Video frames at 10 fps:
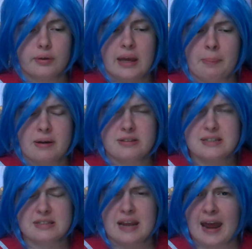So yeah, about
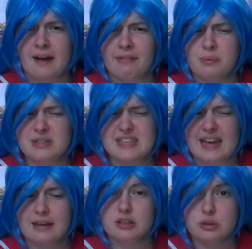six and a half, I would
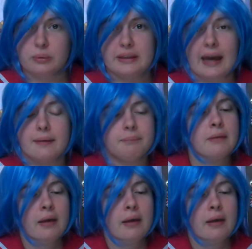say. So yeah.